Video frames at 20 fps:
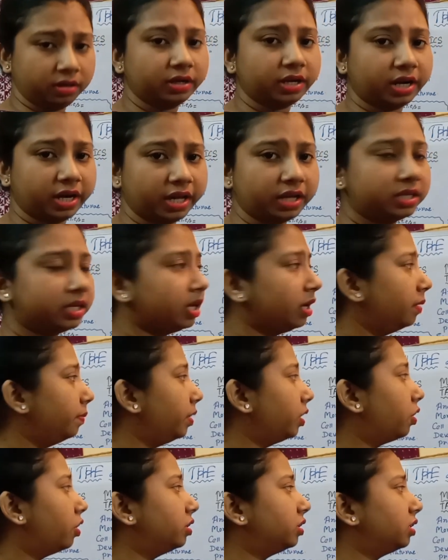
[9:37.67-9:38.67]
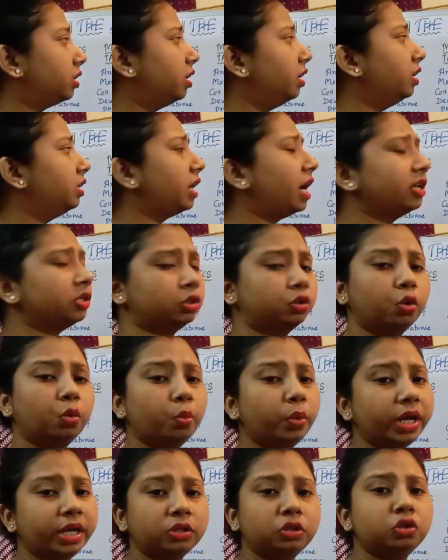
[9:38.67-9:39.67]
correct? Because it has two
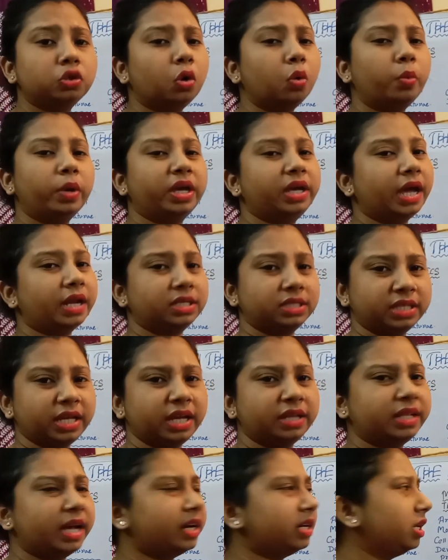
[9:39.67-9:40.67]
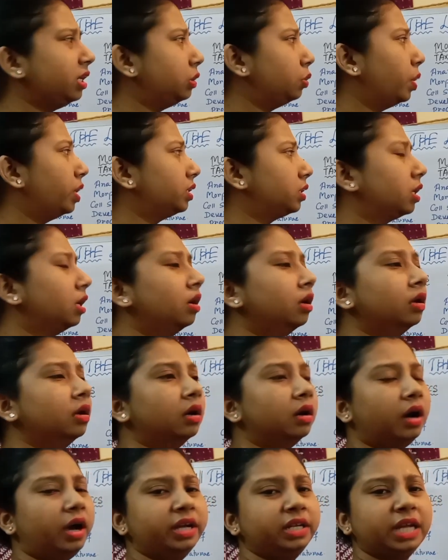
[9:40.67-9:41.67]
wings, so we can say that
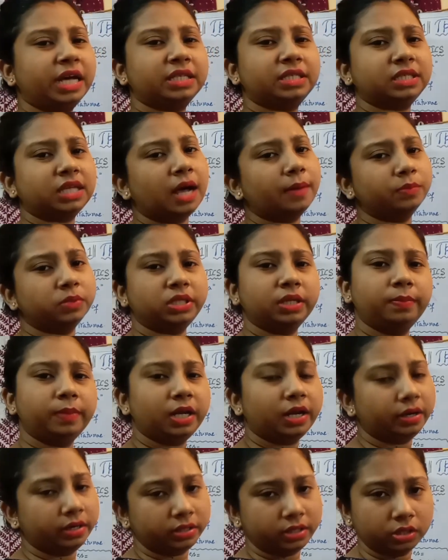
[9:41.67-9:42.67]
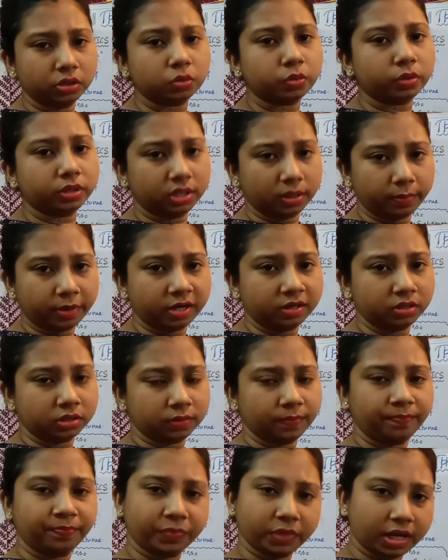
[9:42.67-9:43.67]
it has some similarities with the
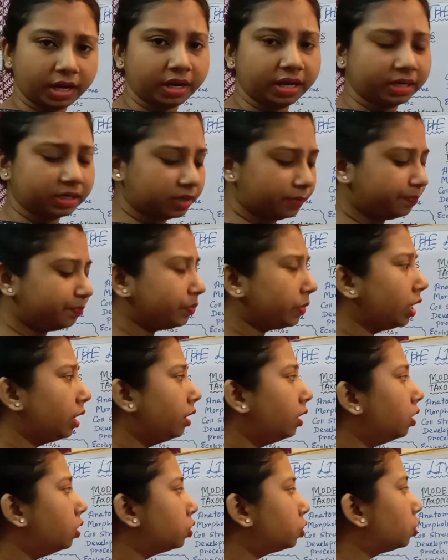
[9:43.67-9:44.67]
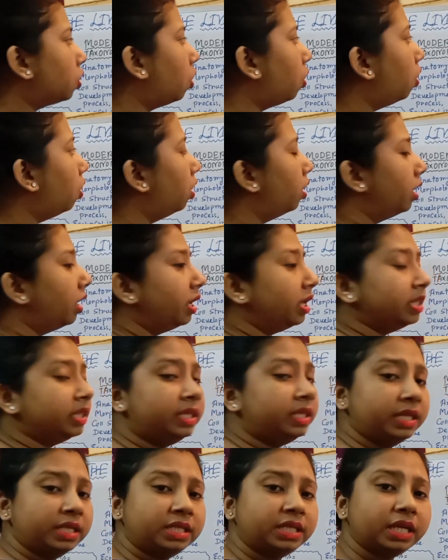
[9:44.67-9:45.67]
birds, correct? So
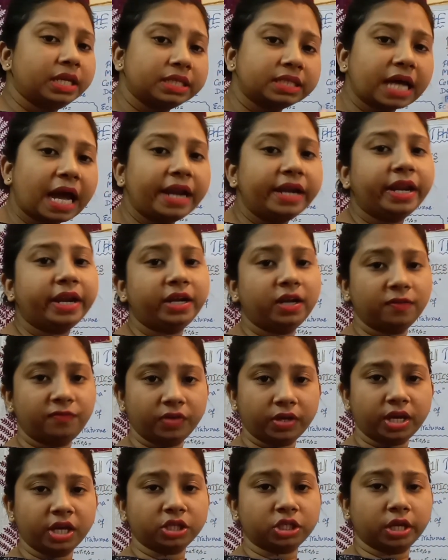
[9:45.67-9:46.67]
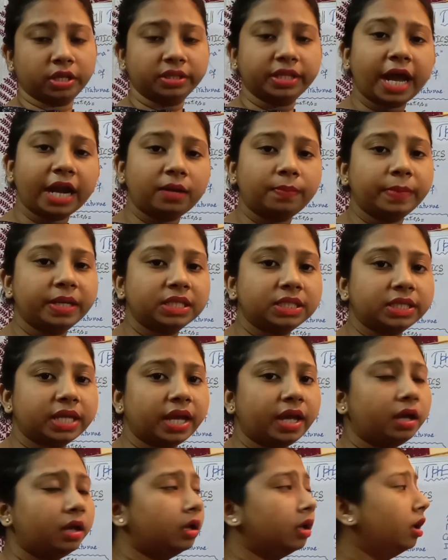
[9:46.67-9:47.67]
this is identification. That means
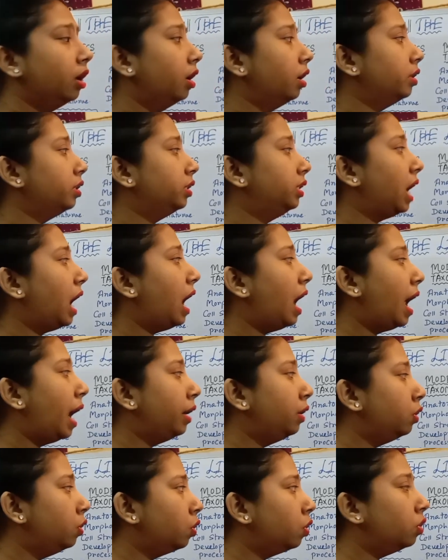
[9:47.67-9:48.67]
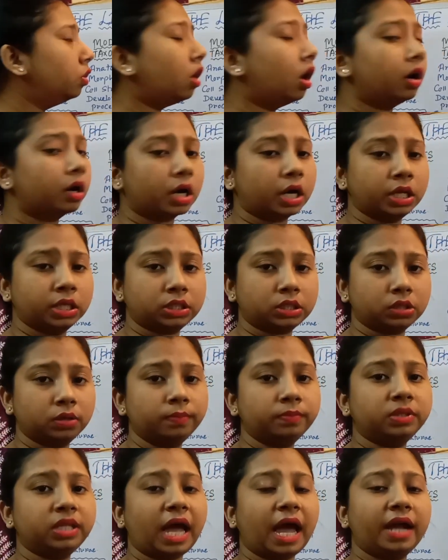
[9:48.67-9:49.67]
ki the unknown
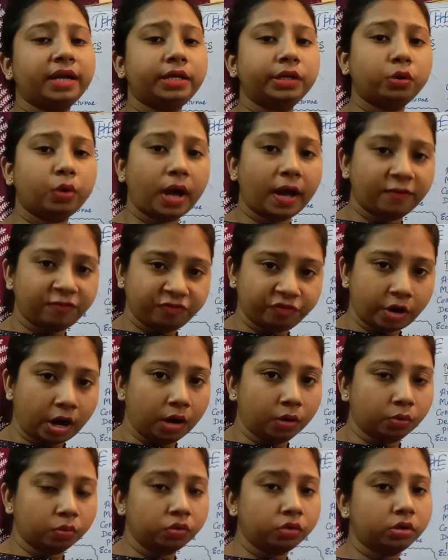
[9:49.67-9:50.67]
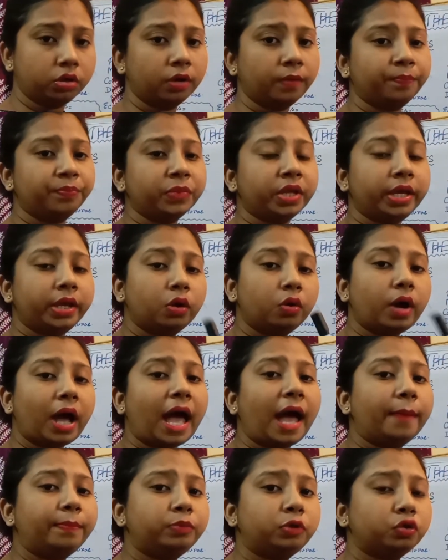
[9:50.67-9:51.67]
organism that you have found, you
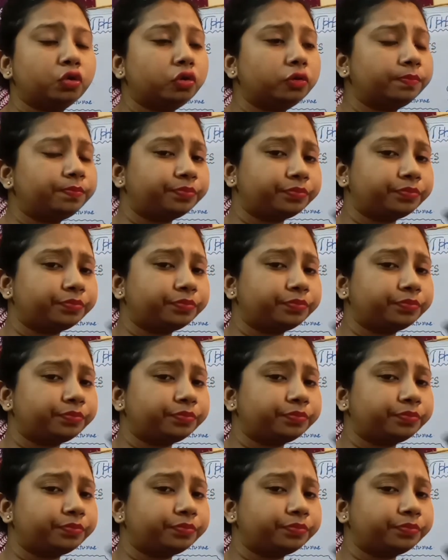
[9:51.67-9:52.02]
have to